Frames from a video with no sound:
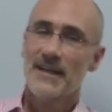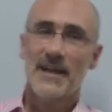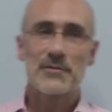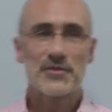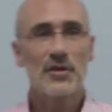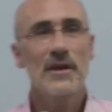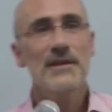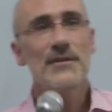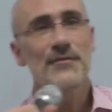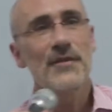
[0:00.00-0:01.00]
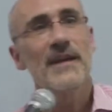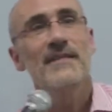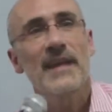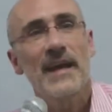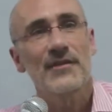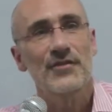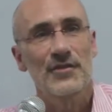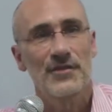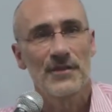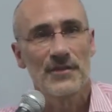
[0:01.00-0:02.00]
I was trying to find the
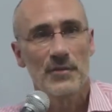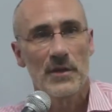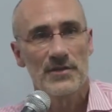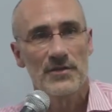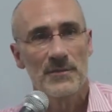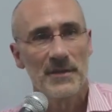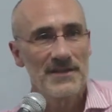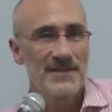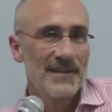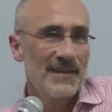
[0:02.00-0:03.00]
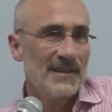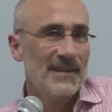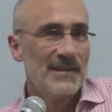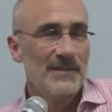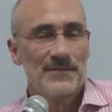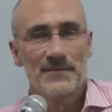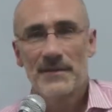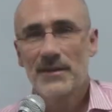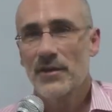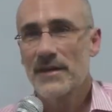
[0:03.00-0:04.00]
answer to this question because,
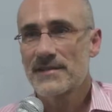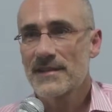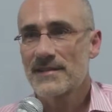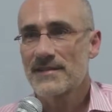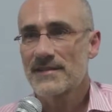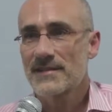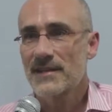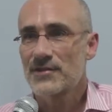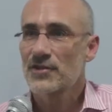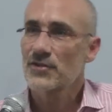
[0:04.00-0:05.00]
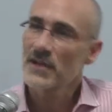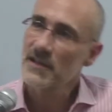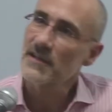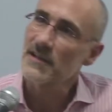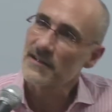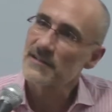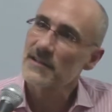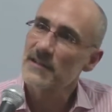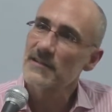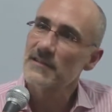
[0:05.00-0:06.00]
you know, it's tricky, isn't
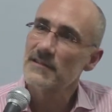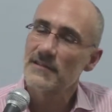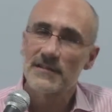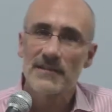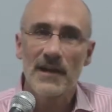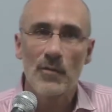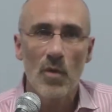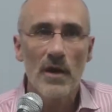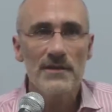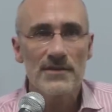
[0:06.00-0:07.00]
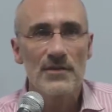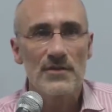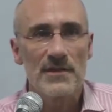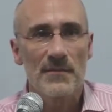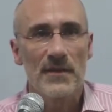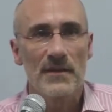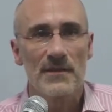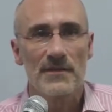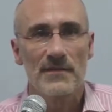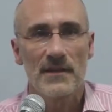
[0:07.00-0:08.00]
it? I want to do something
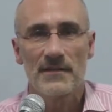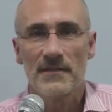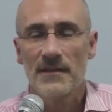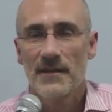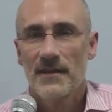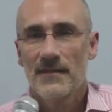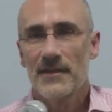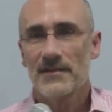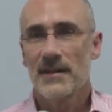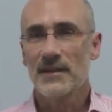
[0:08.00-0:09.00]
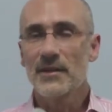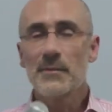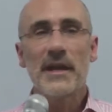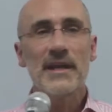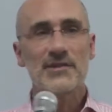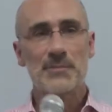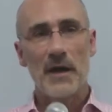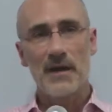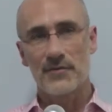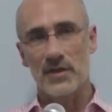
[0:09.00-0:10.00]
that eliminates
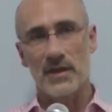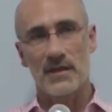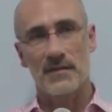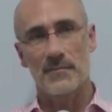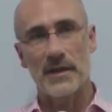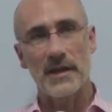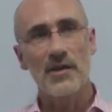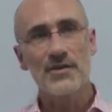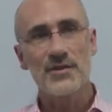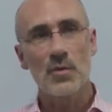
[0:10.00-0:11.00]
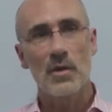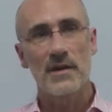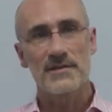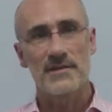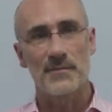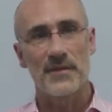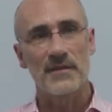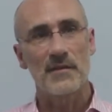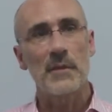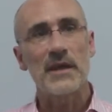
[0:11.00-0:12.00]
poverty, but I also want something
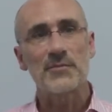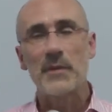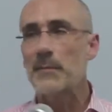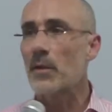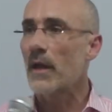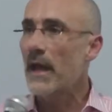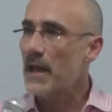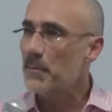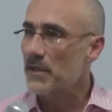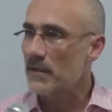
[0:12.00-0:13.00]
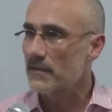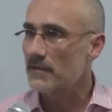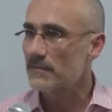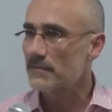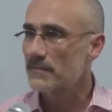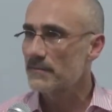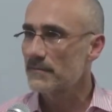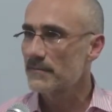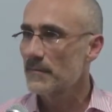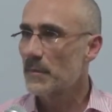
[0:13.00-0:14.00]
that makes people happy,
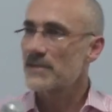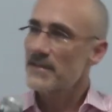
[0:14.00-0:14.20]
because